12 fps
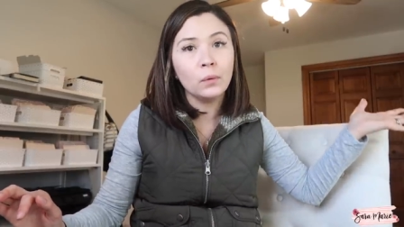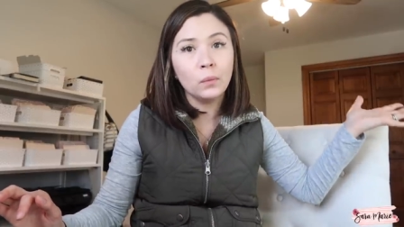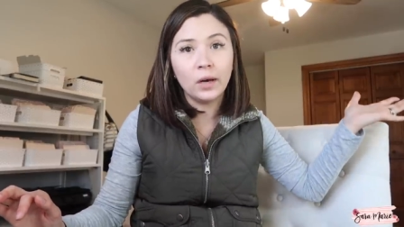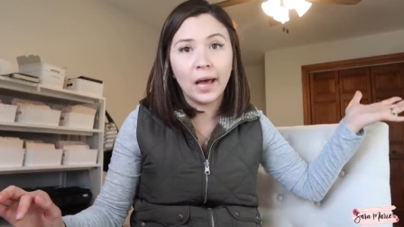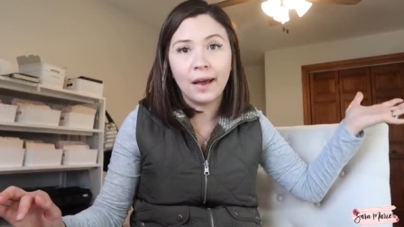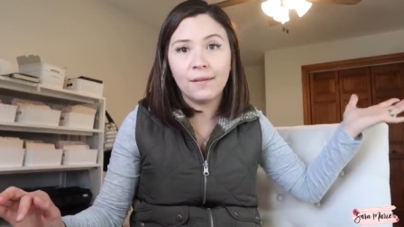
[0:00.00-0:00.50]

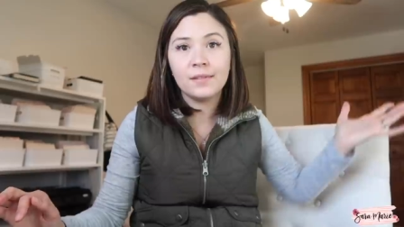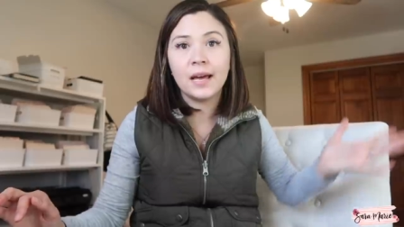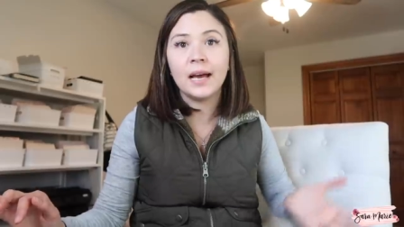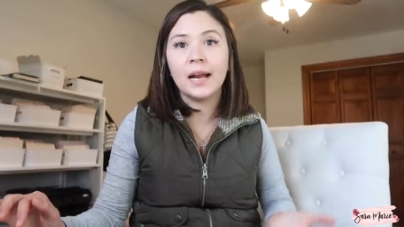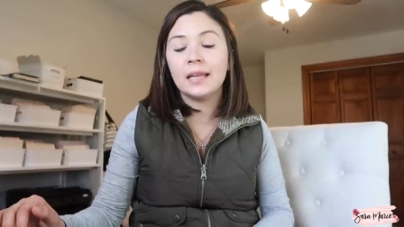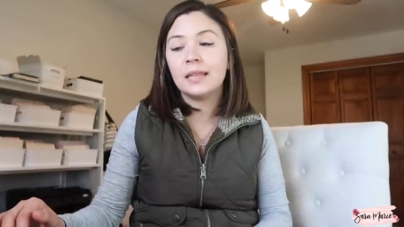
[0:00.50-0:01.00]
we'll have
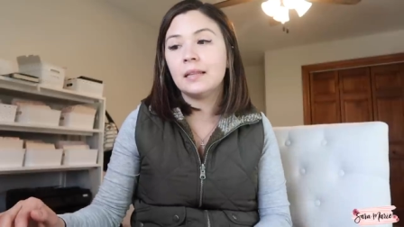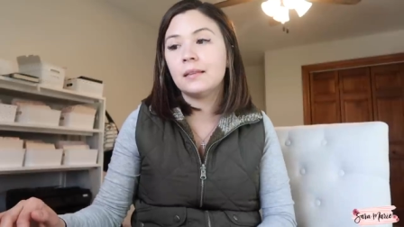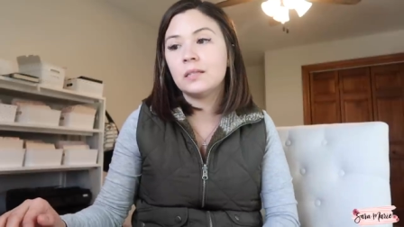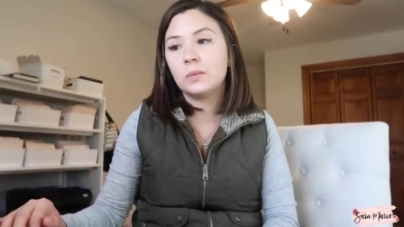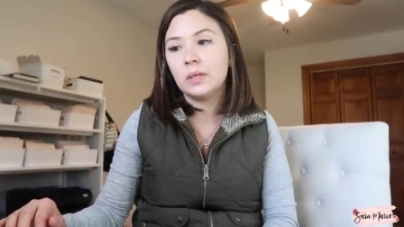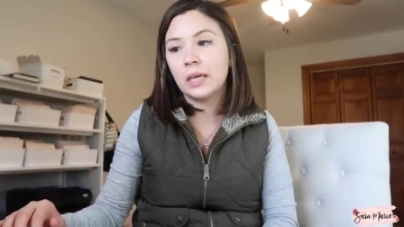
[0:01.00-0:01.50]
that. I think
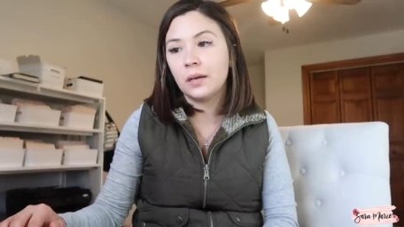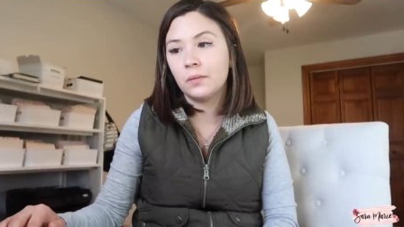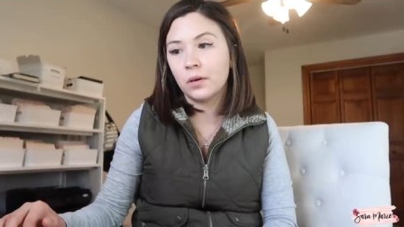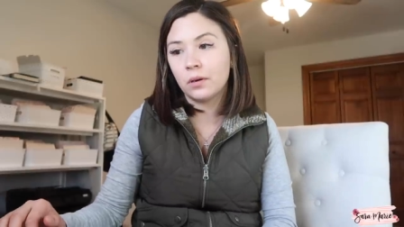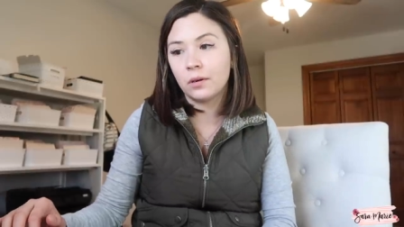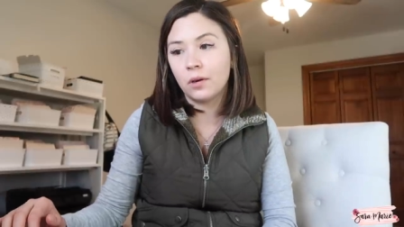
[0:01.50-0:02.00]
this weekend
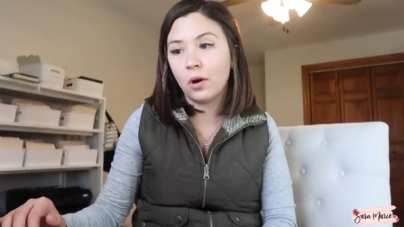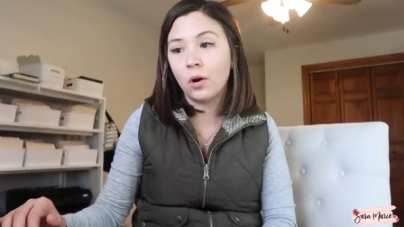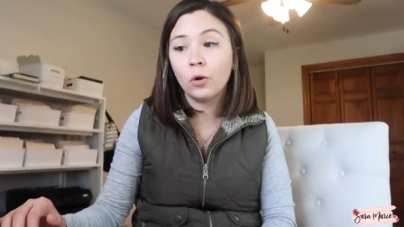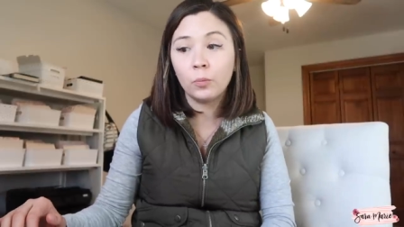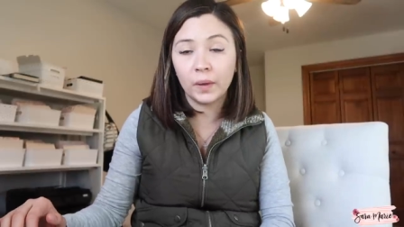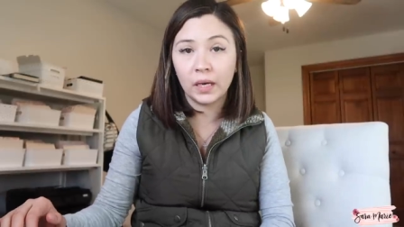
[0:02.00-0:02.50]
we are
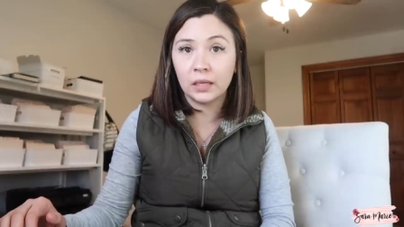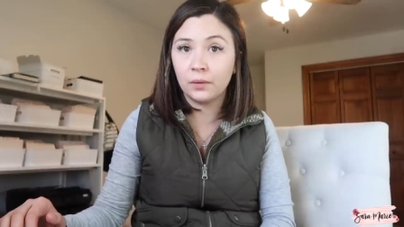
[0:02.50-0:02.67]
hoping